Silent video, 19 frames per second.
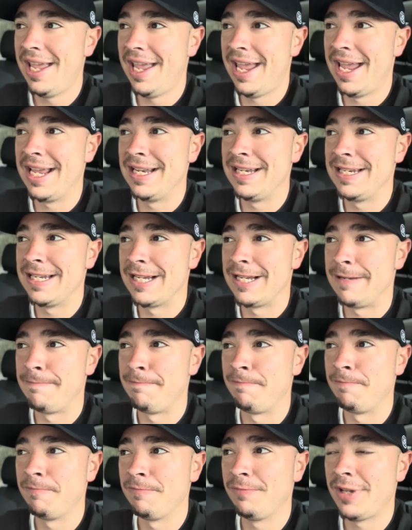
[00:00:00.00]
And
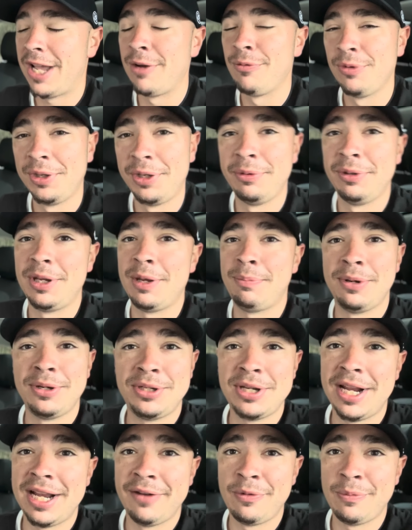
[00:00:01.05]
I really, really
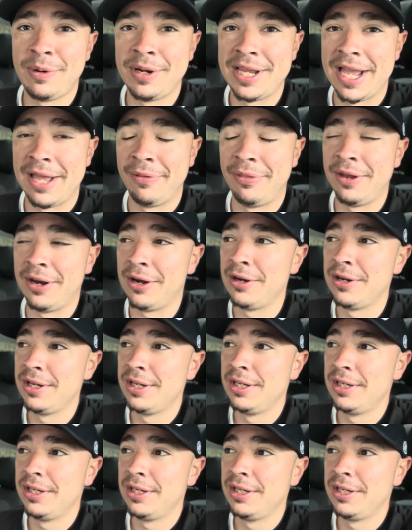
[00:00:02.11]
appreciate everybody out there.